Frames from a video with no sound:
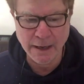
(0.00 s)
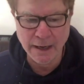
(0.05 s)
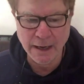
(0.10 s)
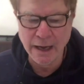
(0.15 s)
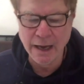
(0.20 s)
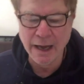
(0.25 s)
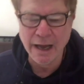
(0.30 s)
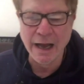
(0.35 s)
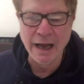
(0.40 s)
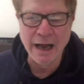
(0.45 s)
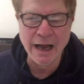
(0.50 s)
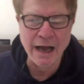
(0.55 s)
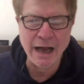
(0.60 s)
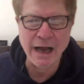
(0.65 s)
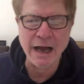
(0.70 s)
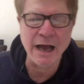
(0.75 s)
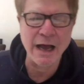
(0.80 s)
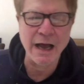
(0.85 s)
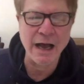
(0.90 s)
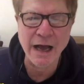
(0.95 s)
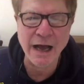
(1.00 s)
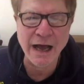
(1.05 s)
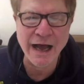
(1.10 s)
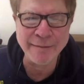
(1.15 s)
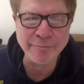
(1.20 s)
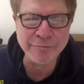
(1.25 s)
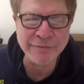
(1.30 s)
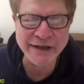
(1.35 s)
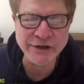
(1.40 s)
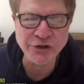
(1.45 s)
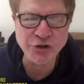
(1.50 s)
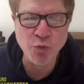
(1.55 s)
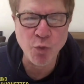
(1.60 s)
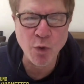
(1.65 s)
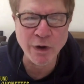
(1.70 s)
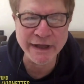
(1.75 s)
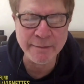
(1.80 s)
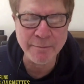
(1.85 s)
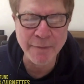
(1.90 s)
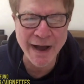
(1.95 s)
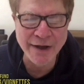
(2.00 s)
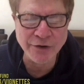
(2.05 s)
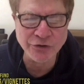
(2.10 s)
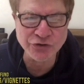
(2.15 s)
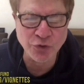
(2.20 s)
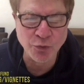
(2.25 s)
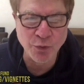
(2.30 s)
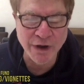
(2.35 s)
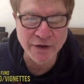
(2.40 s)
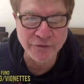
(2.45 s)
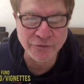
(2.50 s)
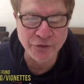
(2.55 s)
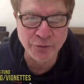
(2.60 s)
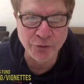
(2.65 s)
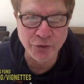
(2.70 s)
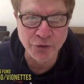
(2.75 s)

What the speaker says: I'm like 20 miles away from